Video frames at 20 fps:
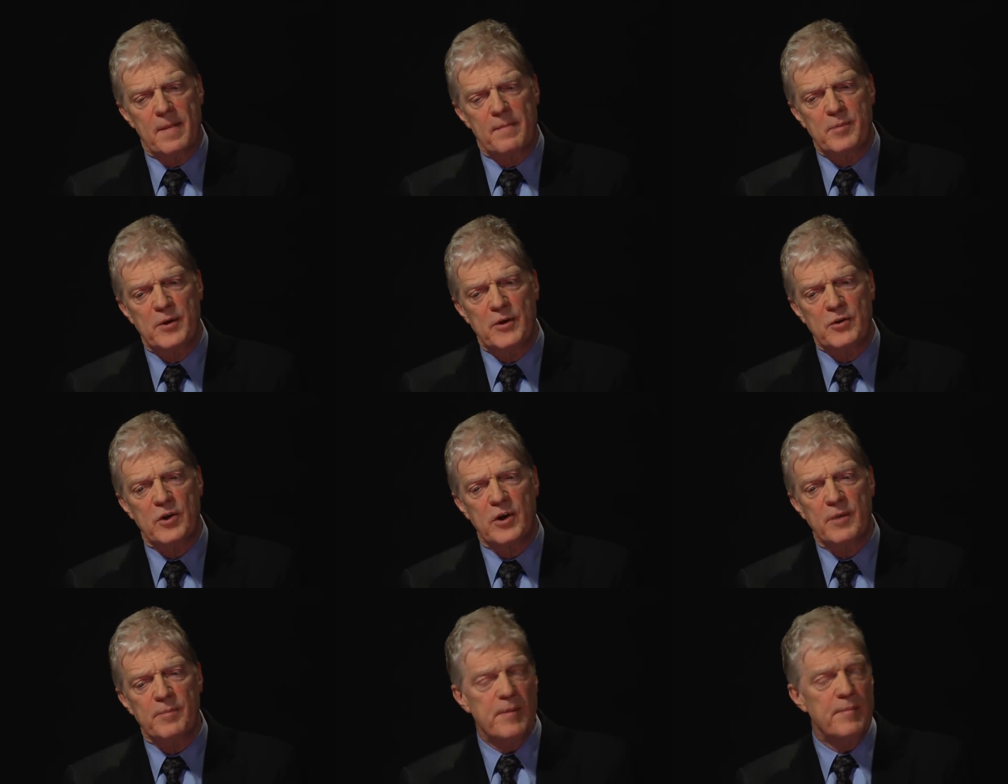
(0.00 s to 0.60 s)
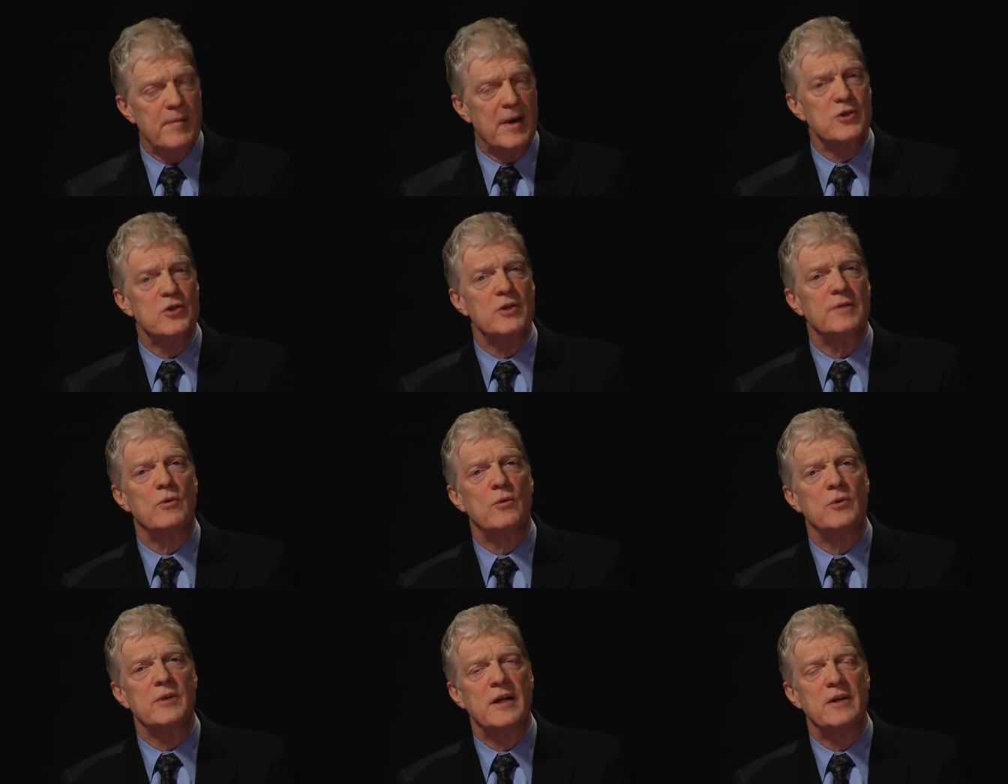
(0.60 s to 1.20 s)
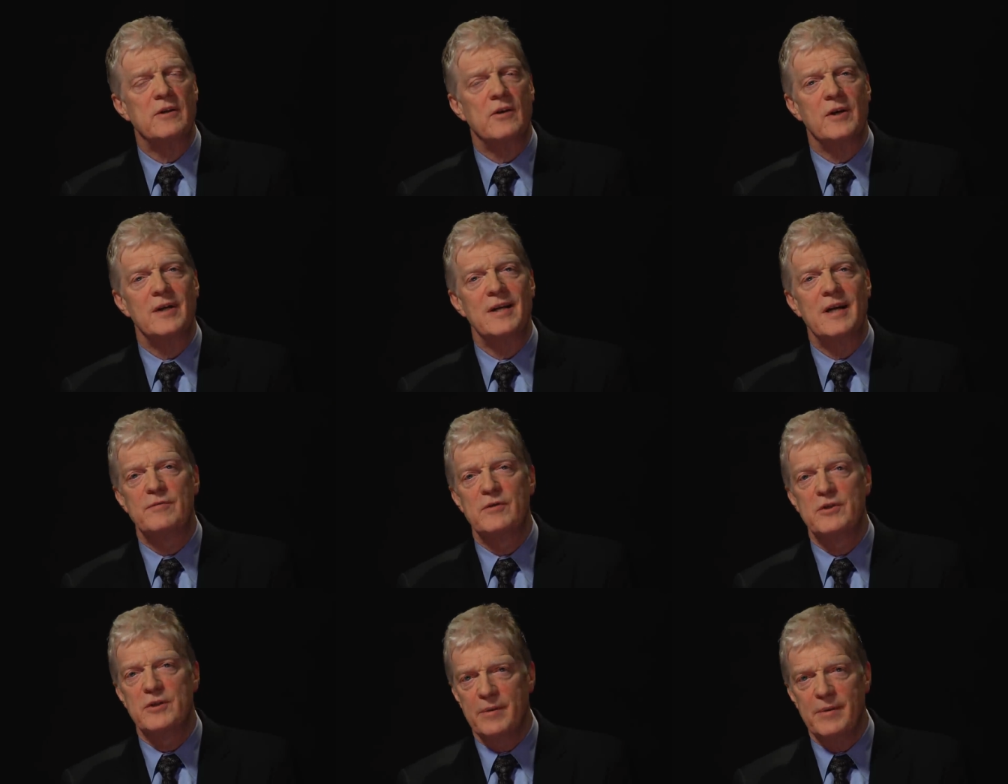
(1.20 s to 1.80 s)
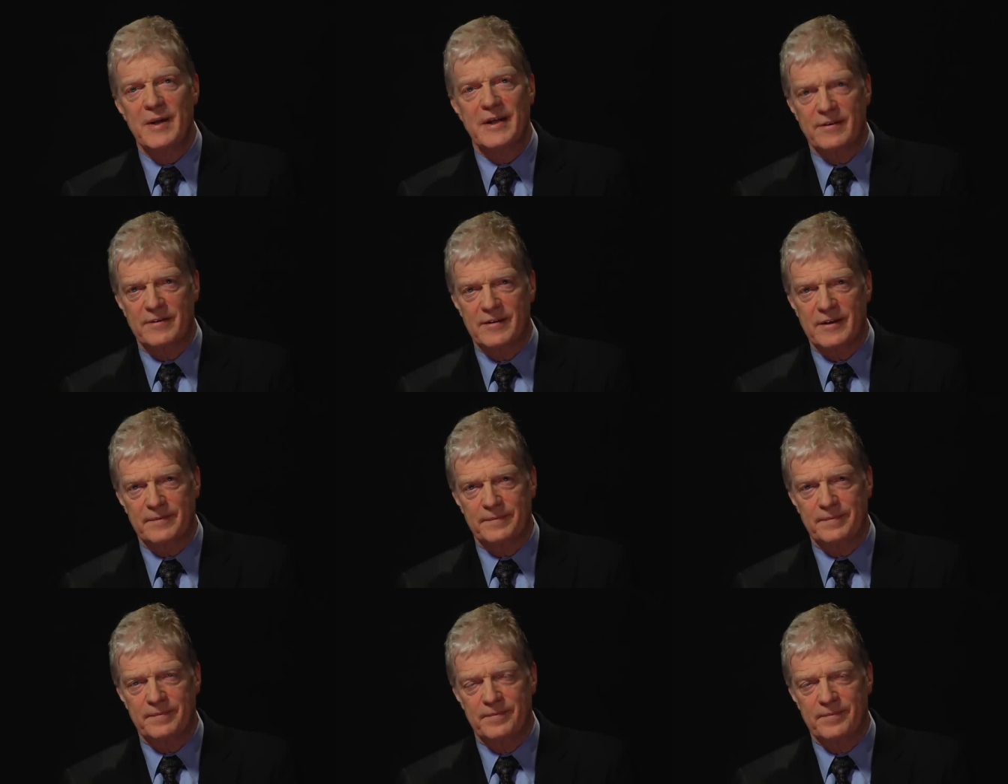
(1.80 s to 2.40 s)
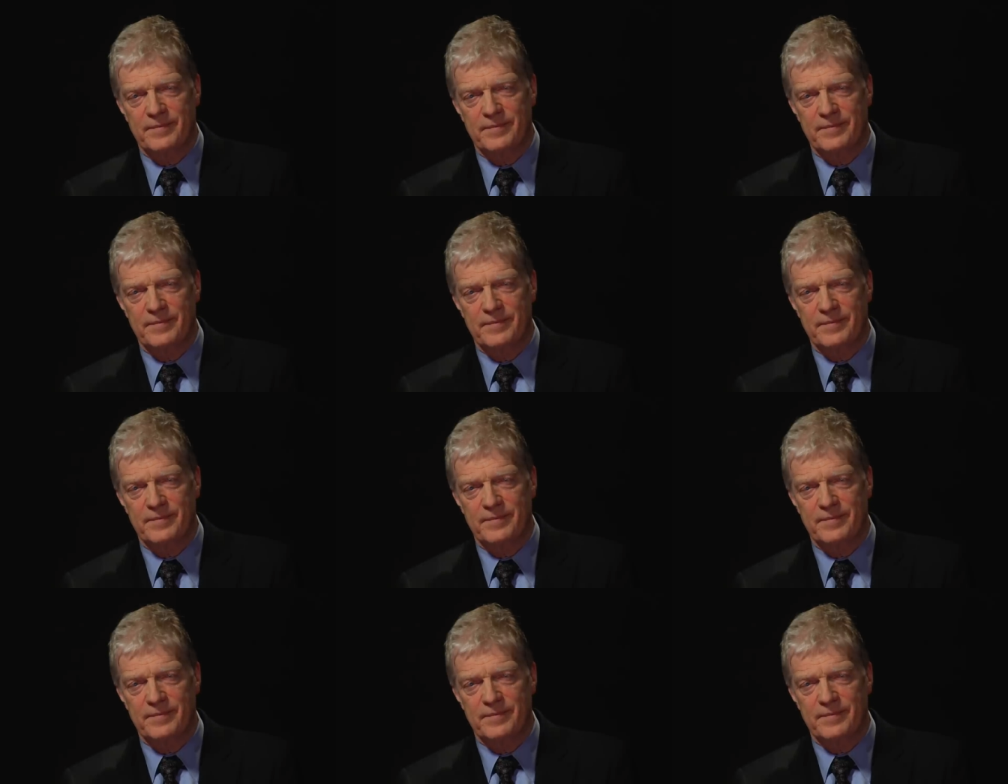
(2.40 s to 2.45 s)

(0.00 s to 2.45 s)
But you can be imaginative all day long and never do anything.